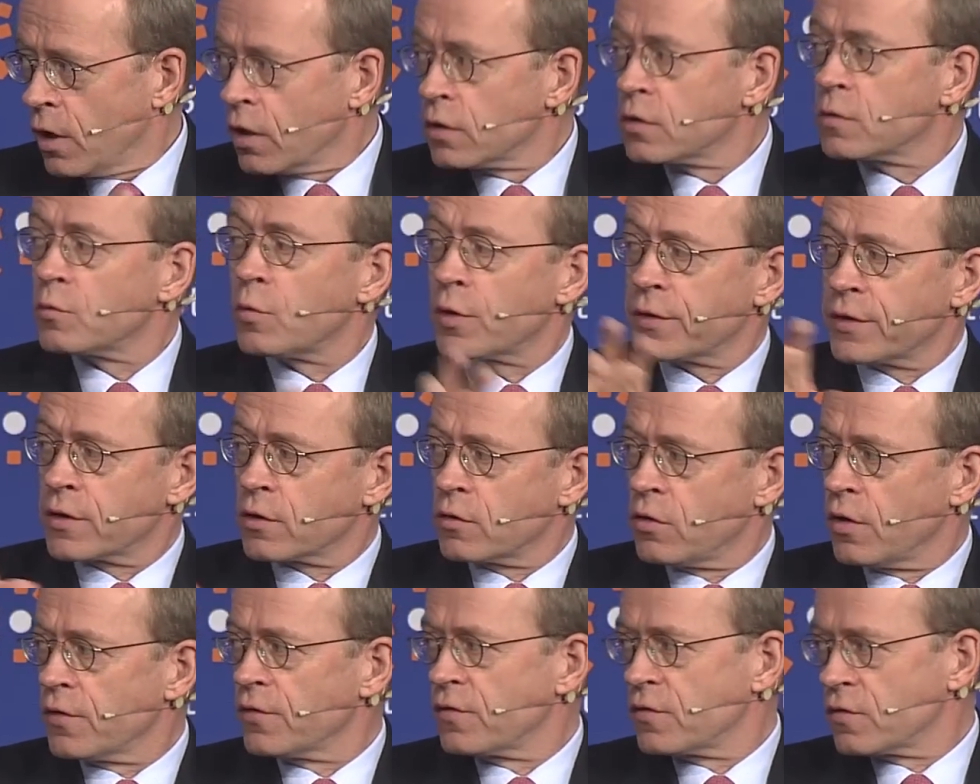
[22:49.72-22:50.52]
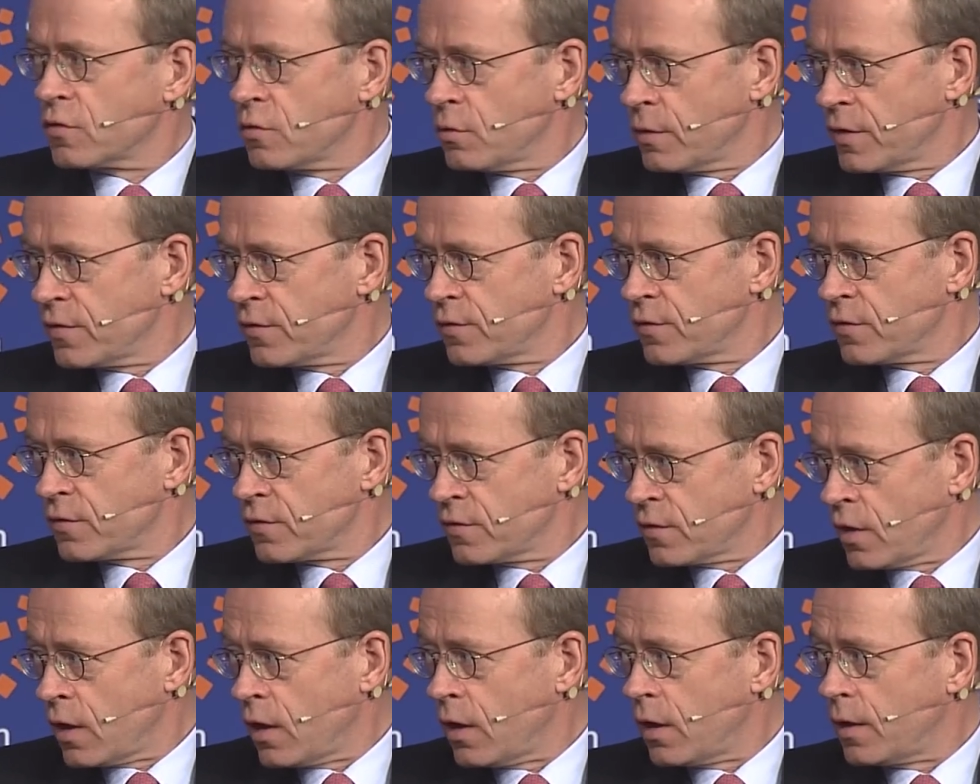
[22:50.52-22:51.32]
on and what the
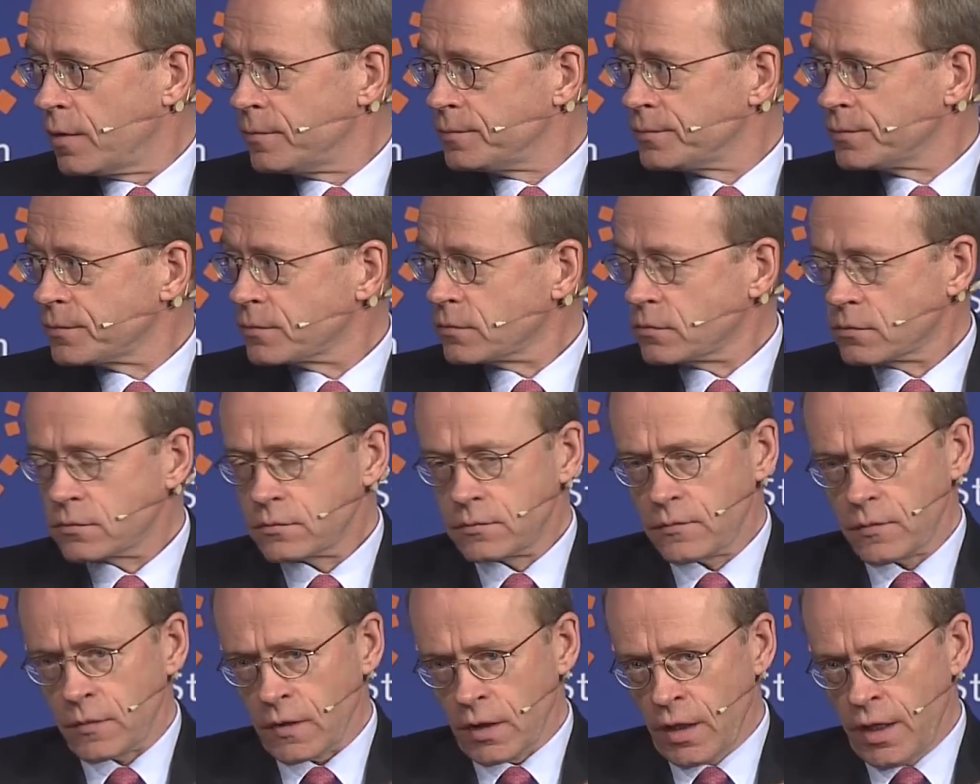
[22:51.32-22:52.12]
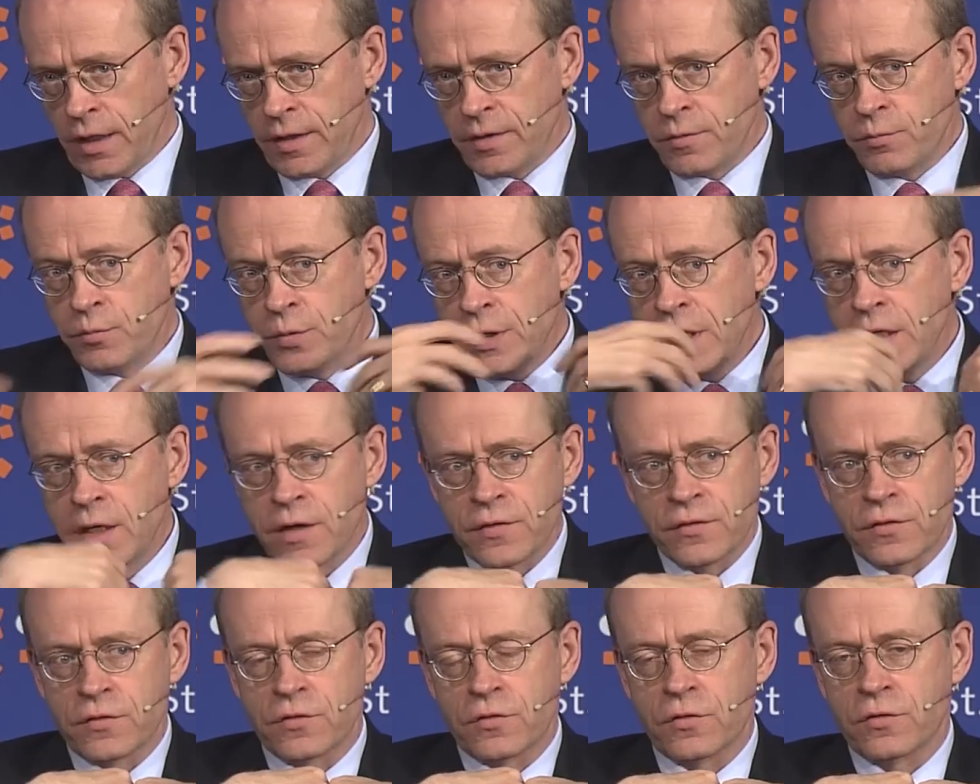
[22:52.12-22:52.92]
consequences are? And we
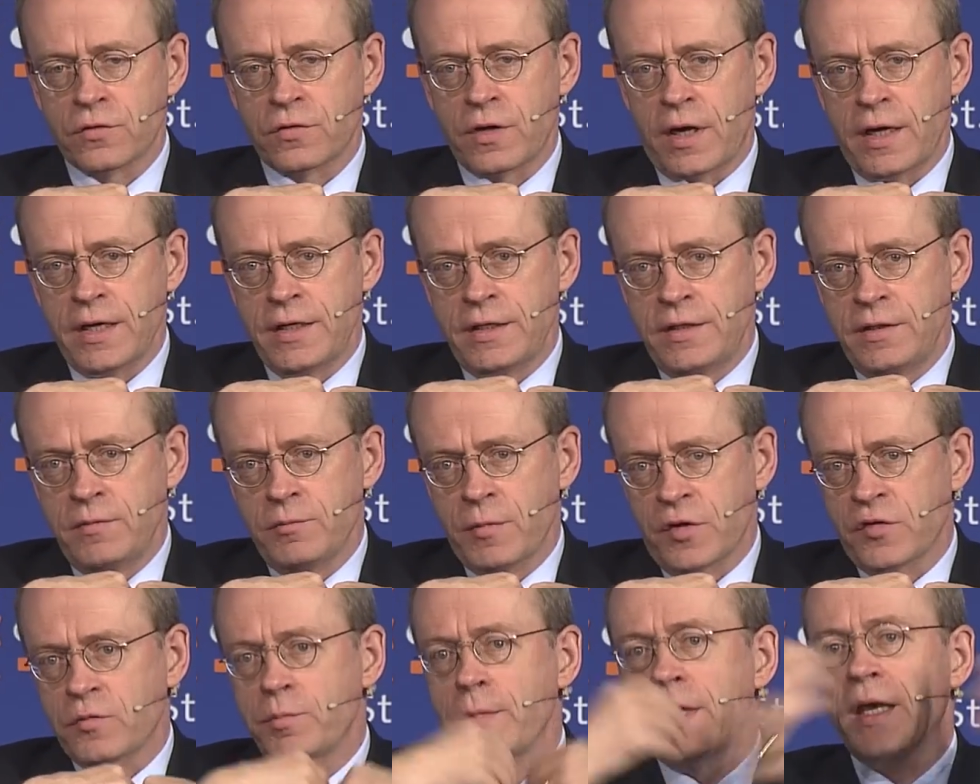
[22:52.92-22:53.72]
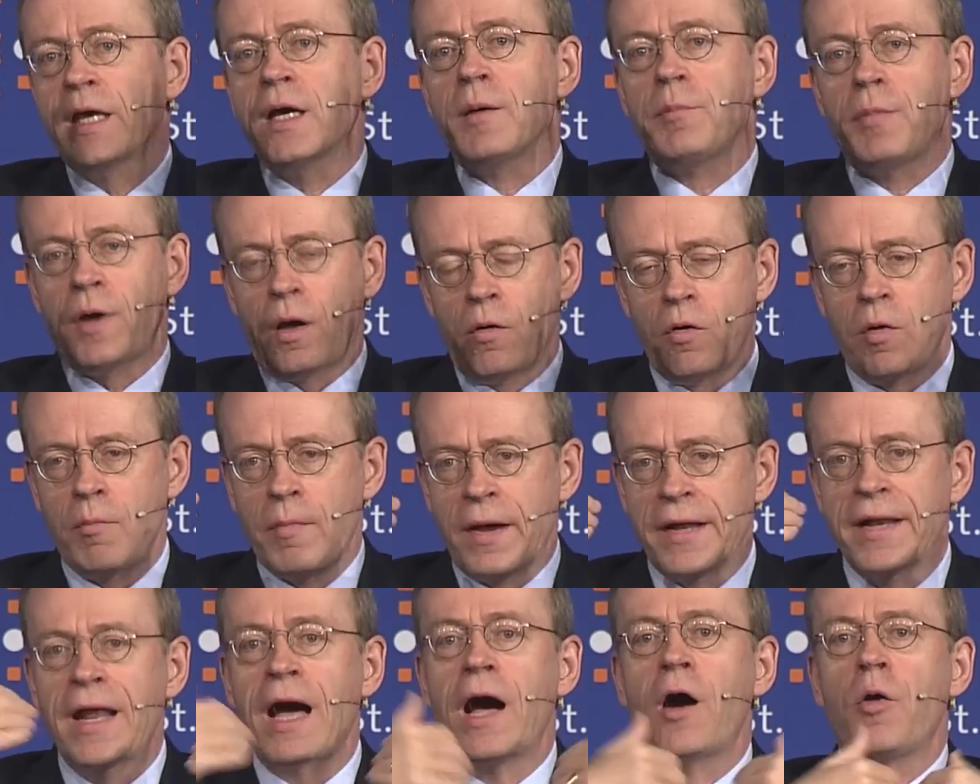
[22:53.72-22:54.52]
as a society must make up our
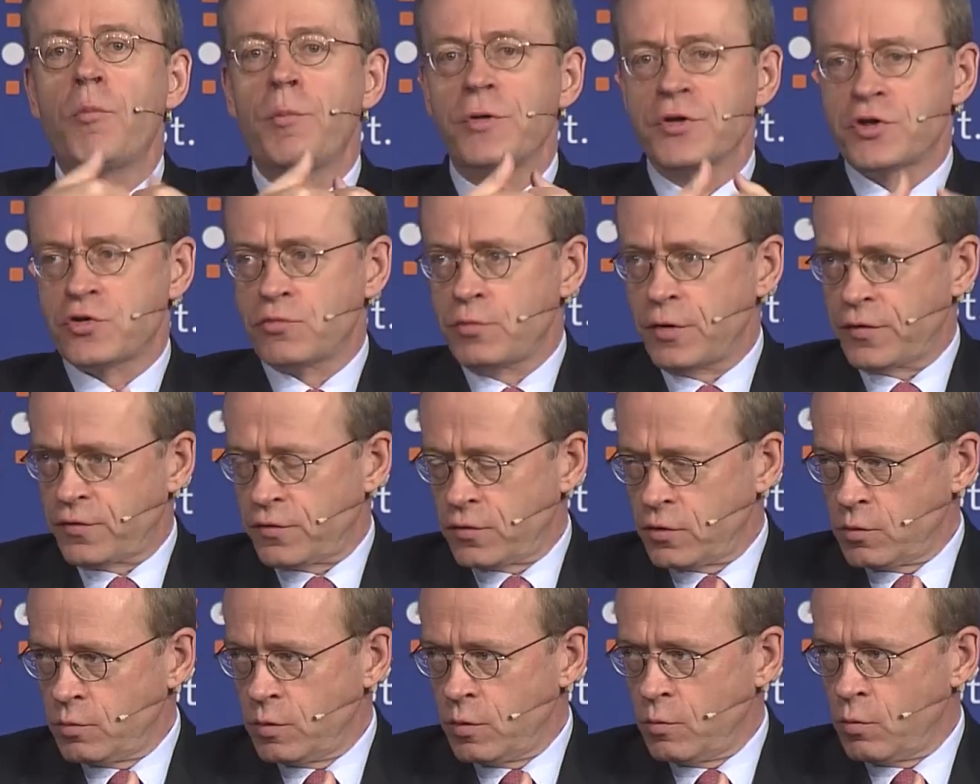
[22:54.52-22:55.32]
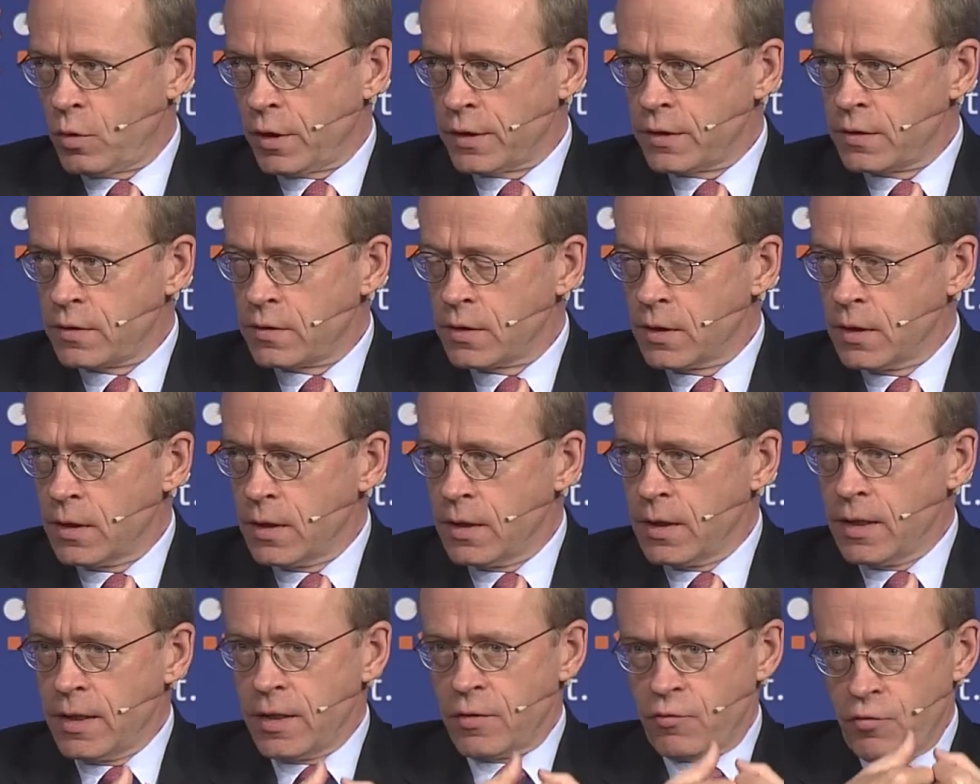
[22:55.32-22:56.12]
mind how much risk do we want.
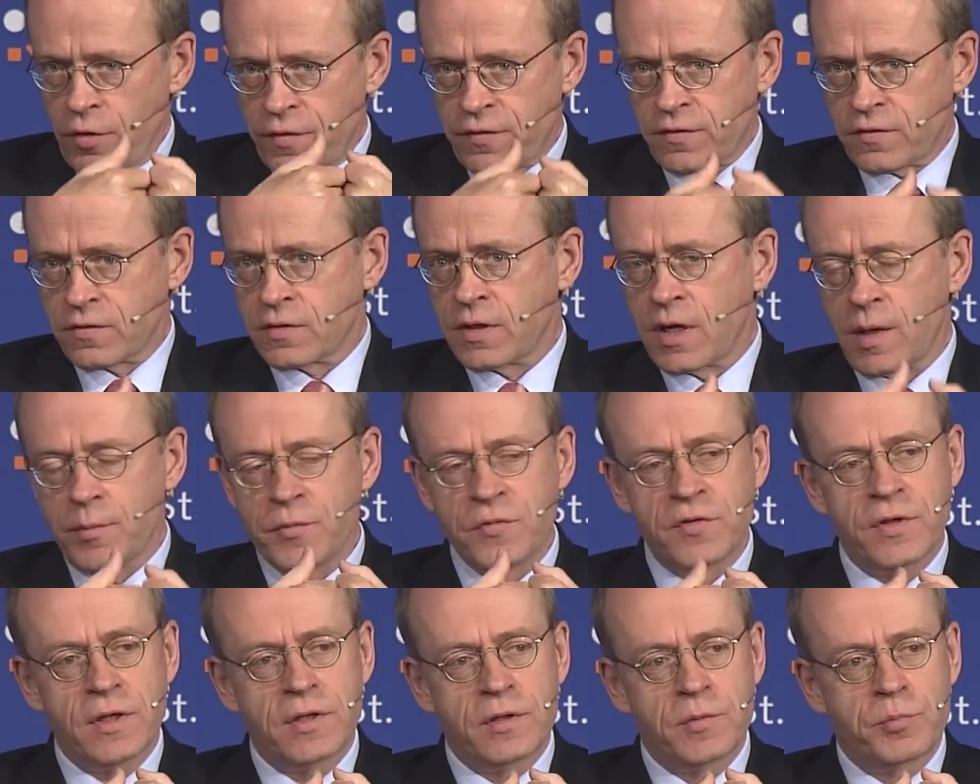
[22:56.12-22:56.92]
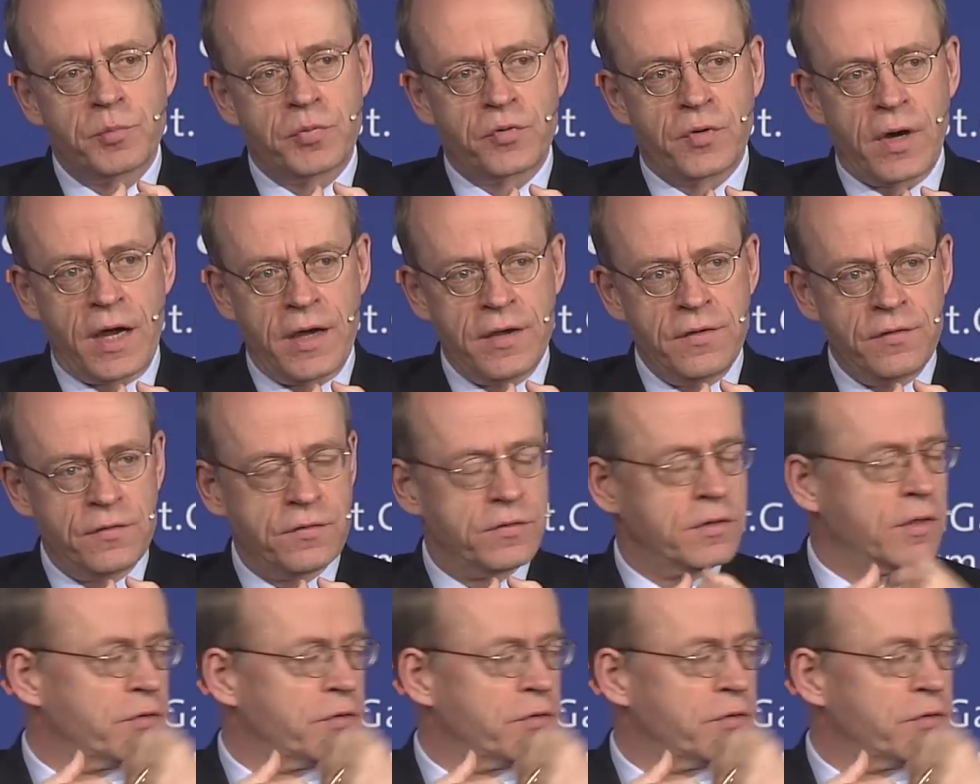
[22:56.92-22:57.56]
Risk comes at a price.